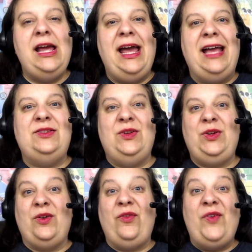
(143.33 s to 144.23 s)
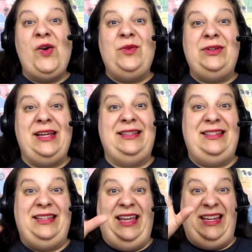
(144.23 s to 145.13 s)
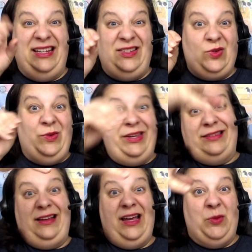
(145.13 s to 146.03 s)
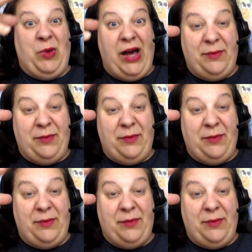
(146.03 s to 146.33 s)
and so your phone tends to like get squeezed and kind of pop